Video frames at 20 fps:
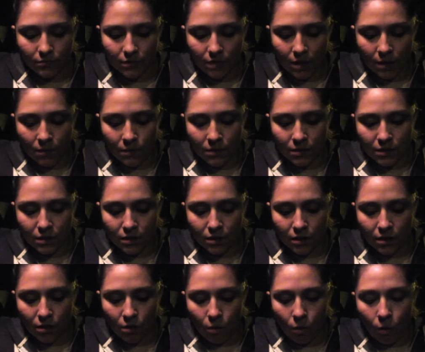It was a
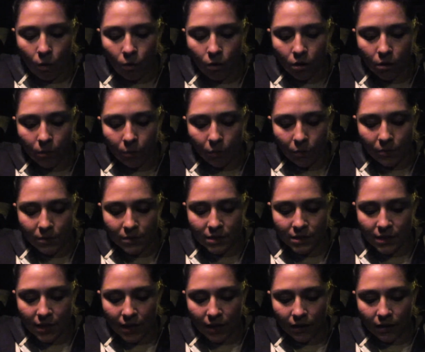horrible
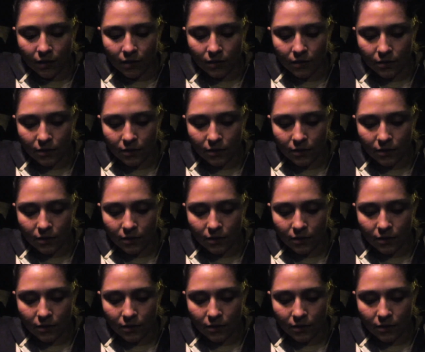mistake.